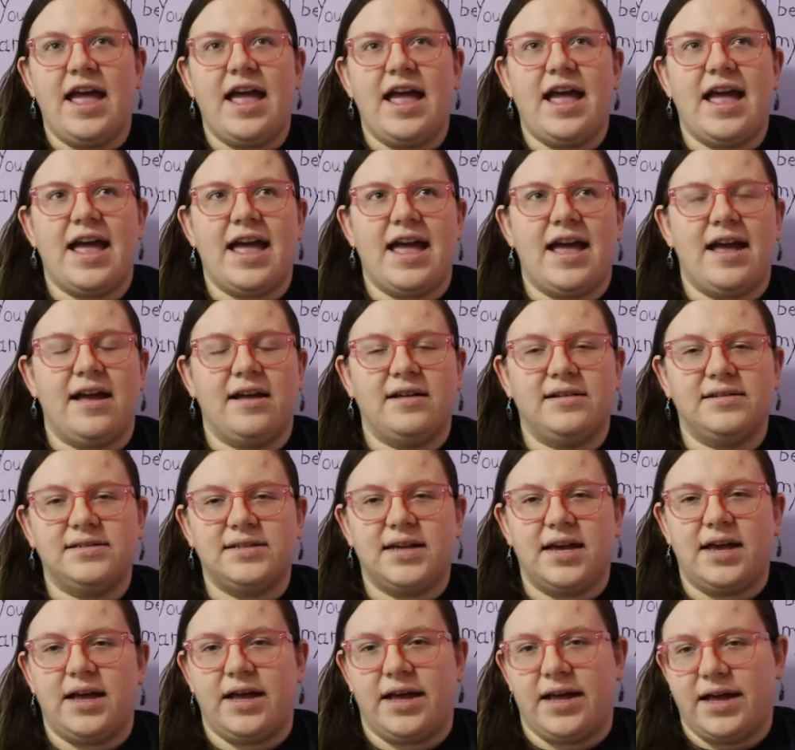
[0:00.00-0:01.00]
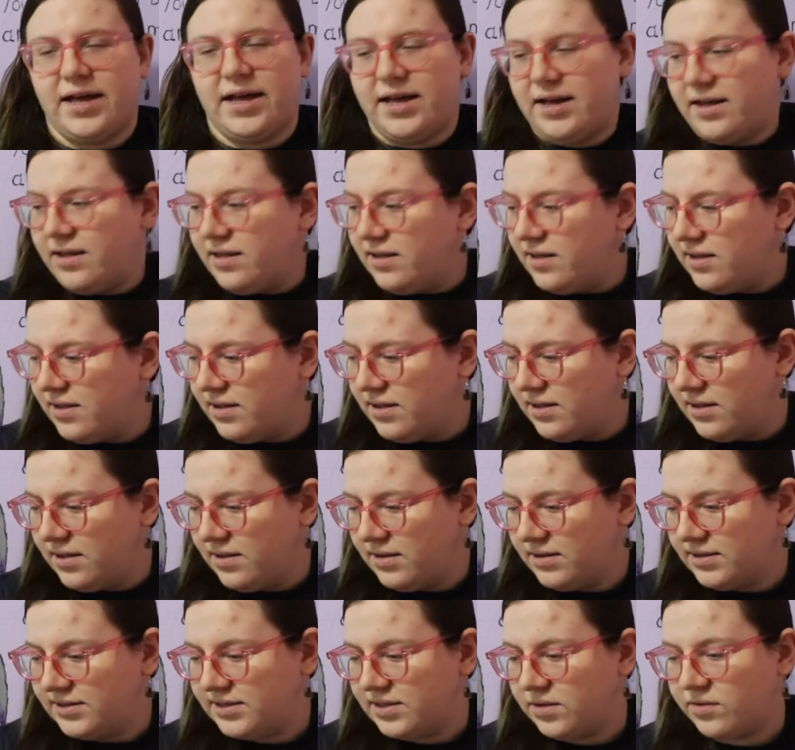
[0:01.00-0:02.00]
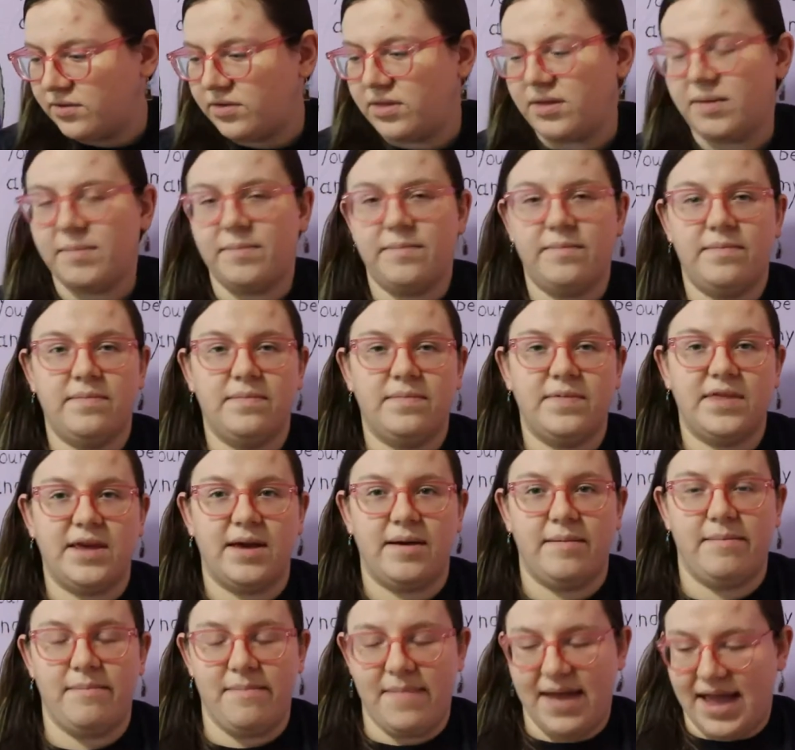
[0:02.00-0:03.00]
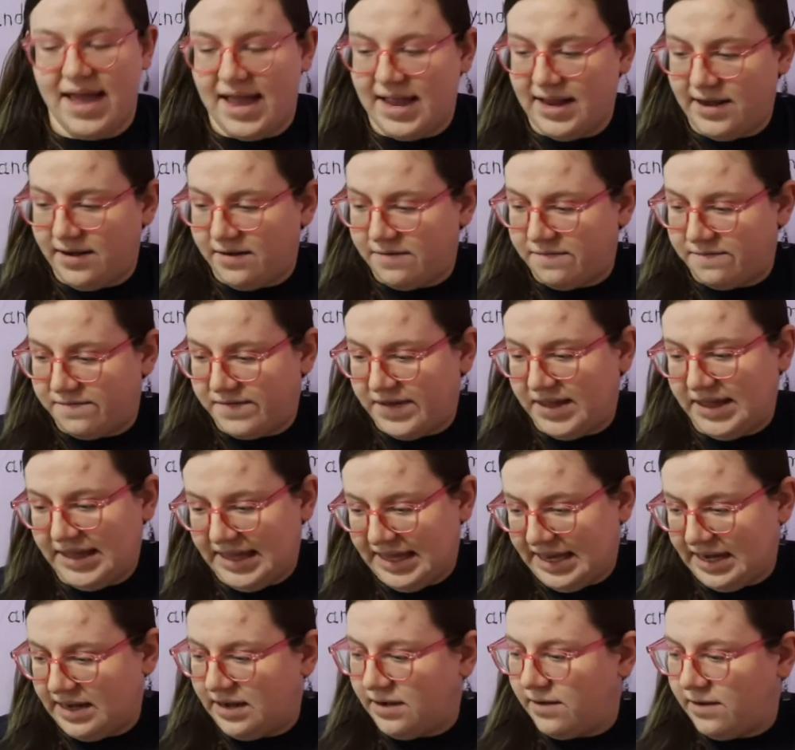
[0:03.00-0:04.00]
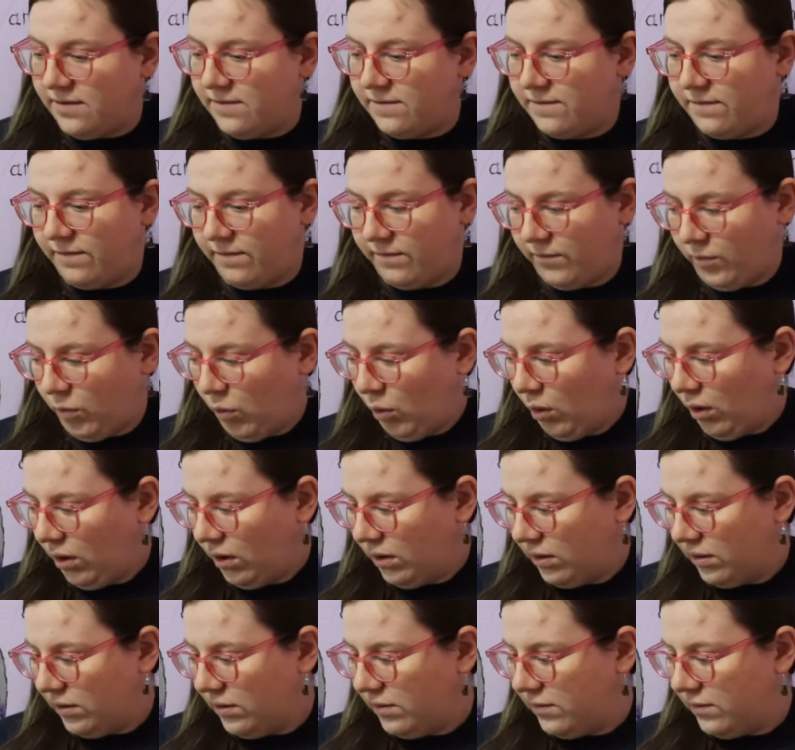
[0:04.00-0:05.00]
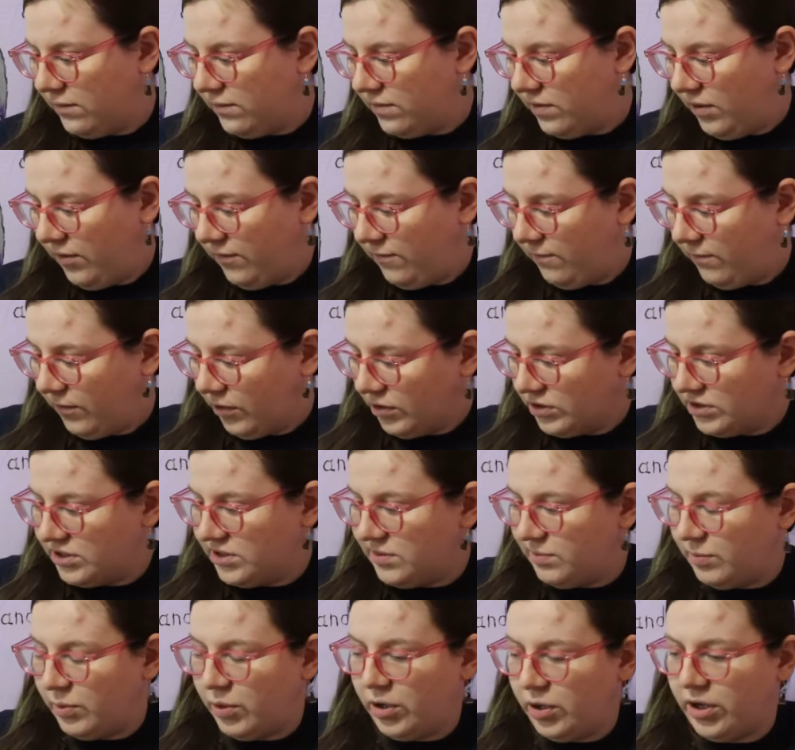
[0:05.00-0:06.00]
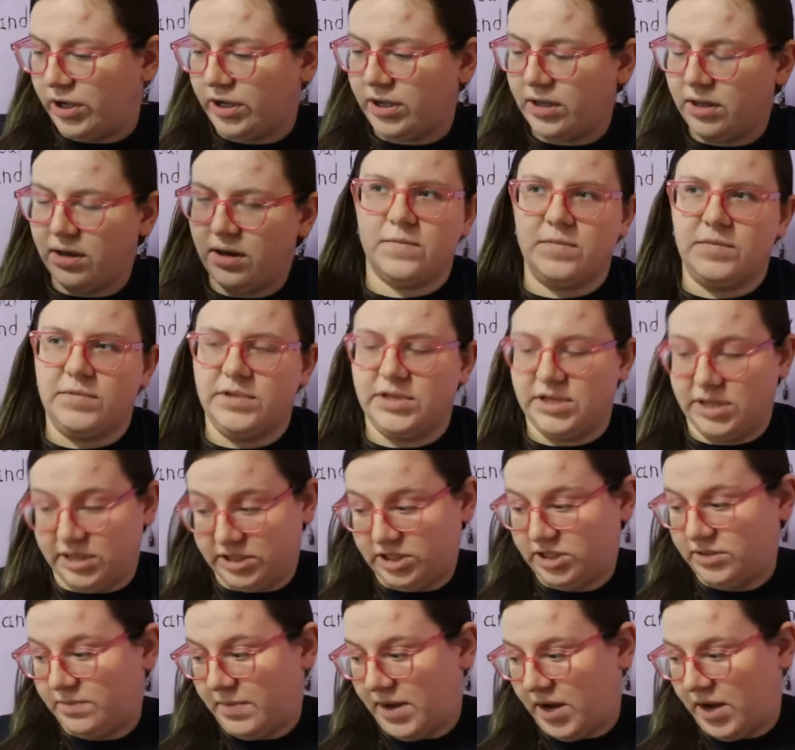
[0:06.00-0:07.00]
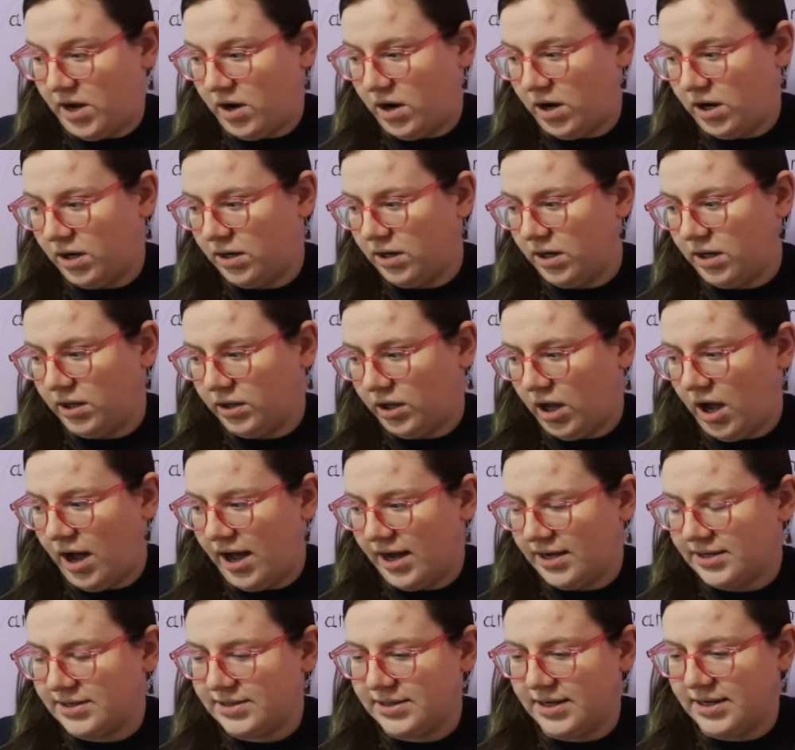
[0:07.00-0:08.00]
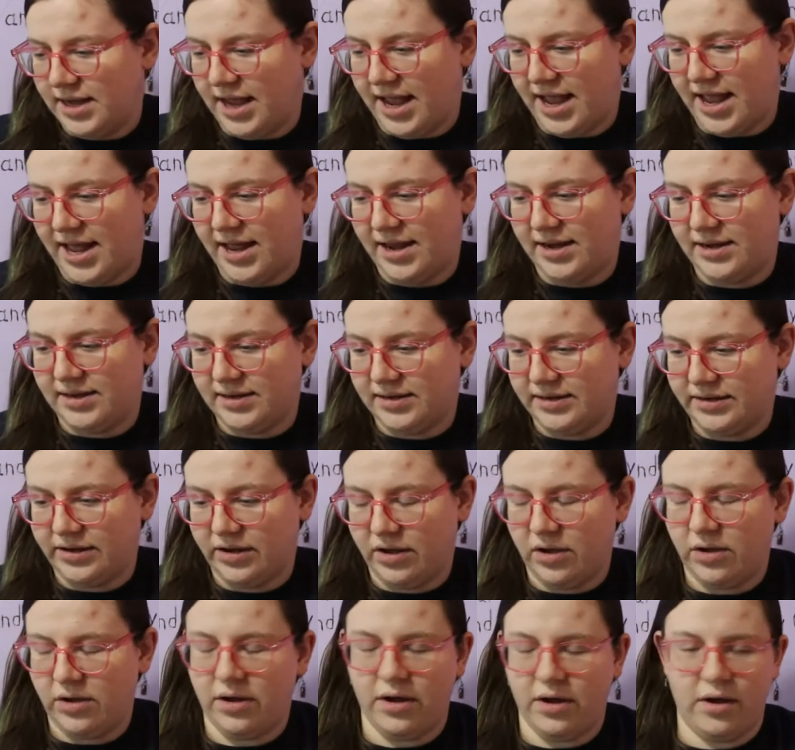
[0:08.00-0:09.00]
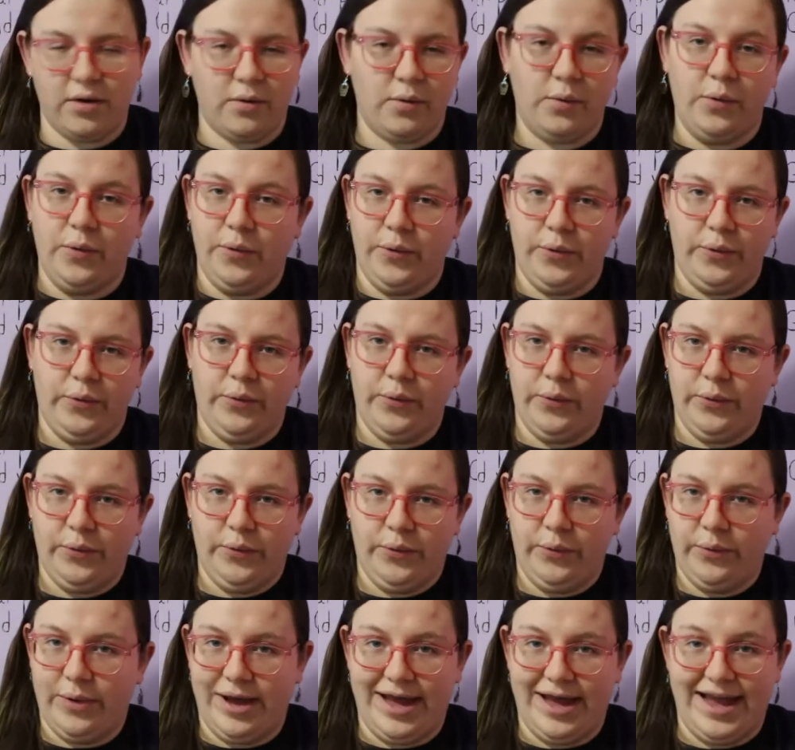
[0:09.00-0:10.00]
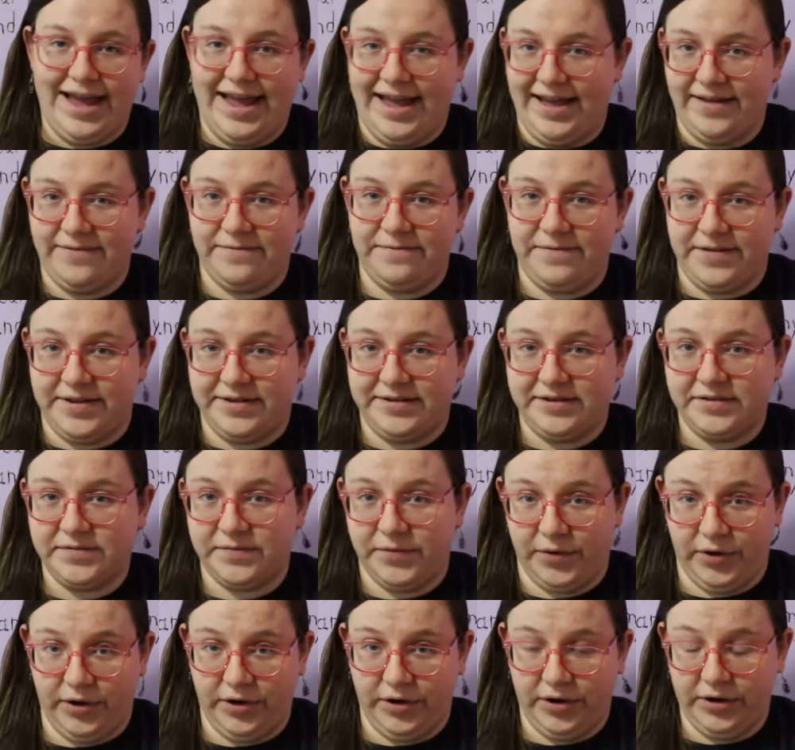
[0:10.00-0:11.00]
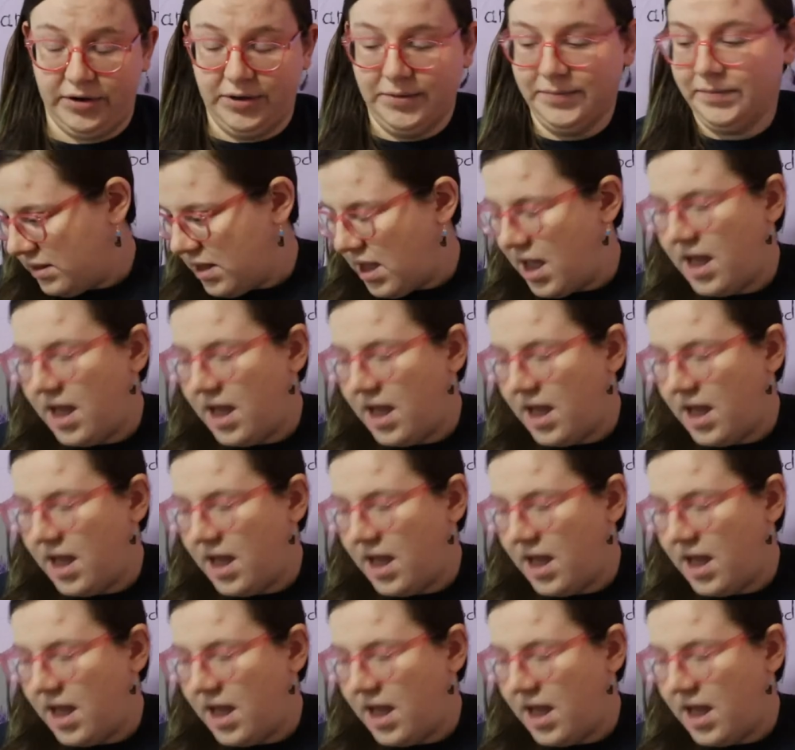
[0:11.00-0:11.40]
And uh, so the, the main villain for the first book touched my heart a lot. And oh, I have feels for her.